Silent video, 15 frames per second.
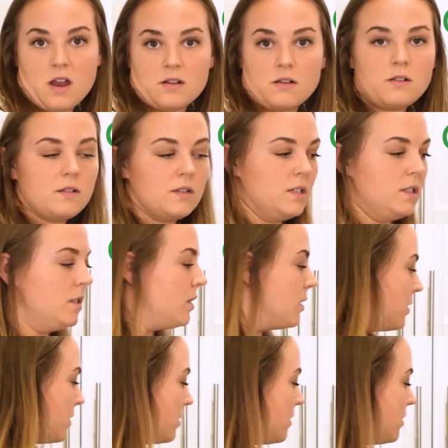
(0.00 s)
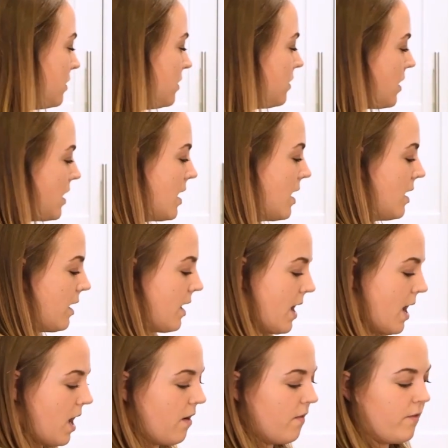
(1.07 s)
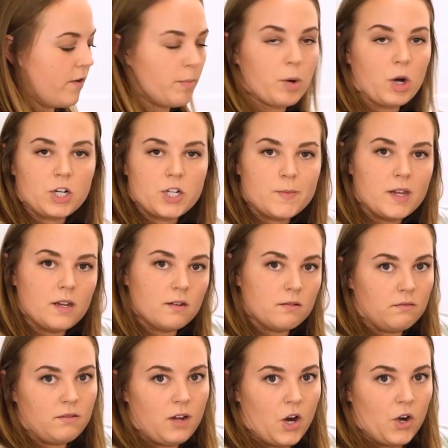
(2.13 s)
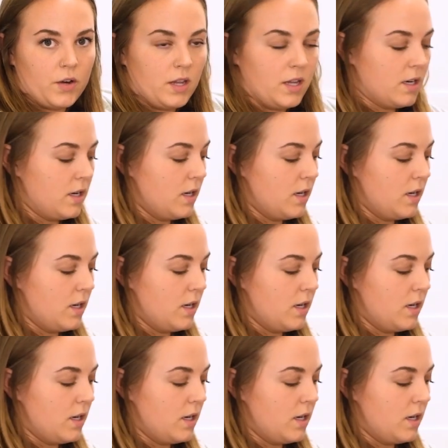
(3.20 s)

model. And I have parchment already